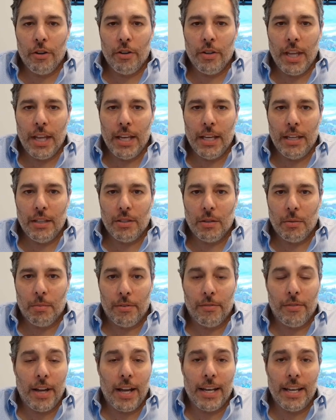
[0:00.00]
do they need to
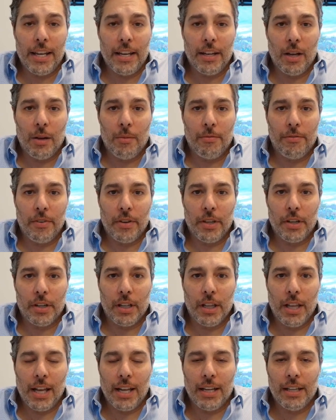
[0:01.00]
provide income for their
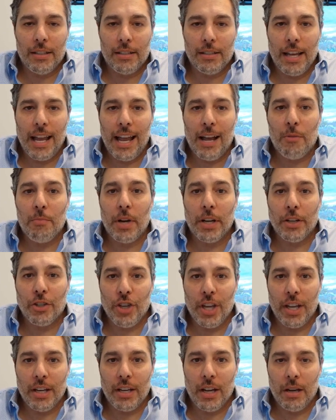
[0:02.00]
clients? How
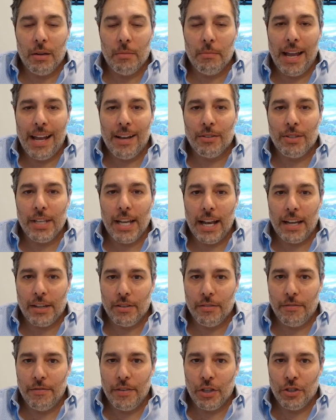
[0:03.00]
much income? How
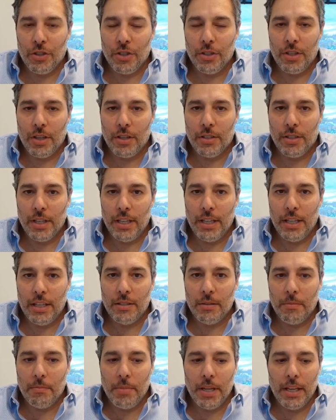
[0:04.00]
tax efficient does it need
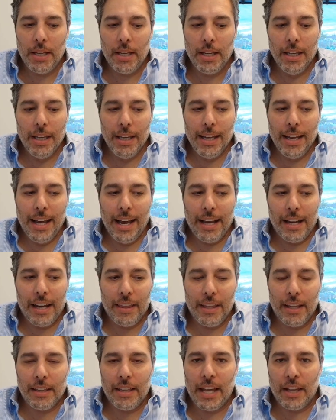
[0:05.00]
to be? And I
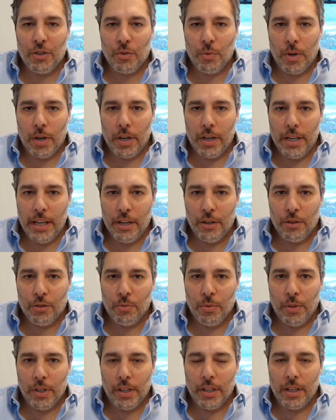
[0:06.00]
think that's where
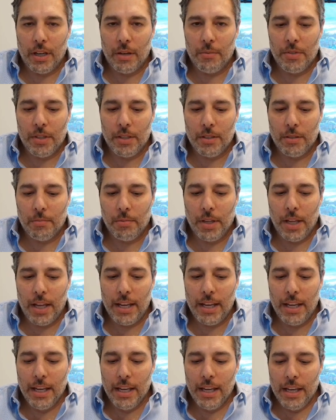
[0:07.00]
NEOS really comes into
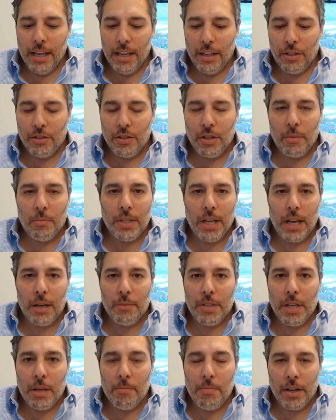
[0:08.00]
play.
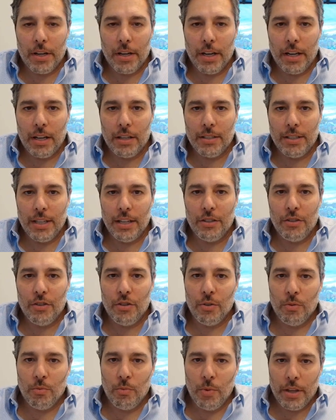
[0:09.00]
Sometimes they bucket us
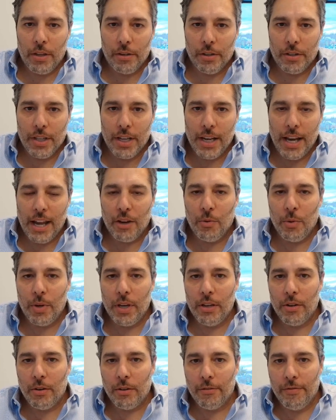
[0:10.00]
into whether it's an
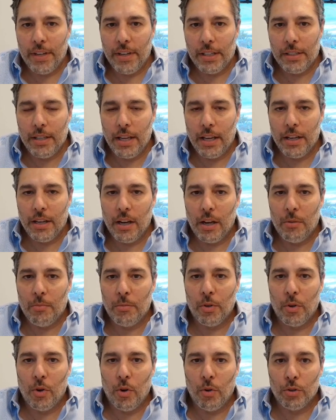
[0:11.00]
equity or fixed
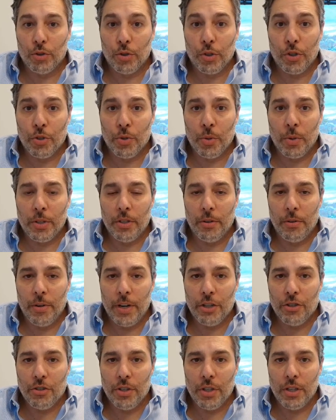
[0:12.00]
income or ultra short
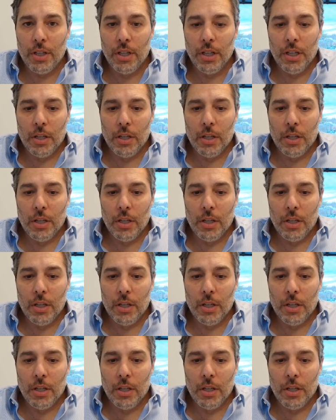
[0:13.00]
duration,